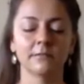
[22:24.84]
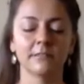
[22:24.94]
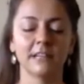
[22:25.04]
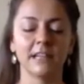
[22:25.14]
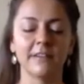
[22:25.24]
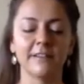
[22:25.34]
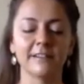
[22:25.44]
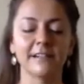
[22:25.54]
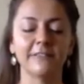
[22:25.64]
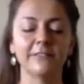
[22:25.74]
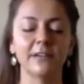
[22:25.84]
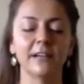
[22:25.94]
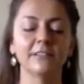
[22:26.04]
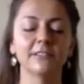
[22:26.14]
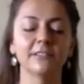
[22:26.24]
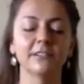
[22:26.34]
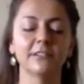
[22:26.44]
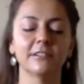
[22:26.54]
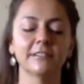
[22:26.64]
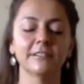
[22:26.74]
Allowing yourself to
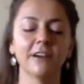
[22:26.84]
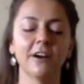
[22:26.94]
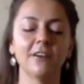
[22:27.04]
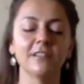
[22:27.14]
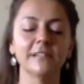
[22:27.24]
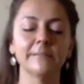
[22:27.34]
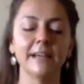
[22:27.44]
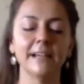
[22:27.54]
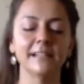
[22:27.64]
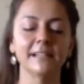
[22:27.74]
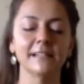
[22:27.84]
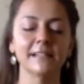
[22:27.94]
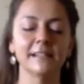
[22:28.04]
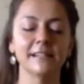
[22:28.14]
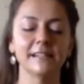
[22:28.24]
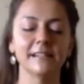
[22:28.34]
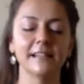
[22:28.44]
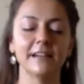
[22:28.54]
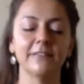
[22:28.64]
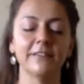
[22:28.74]
enter the heart space
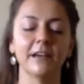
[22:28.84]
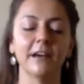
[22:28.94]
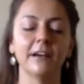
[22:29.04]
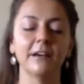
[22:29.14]
instead of the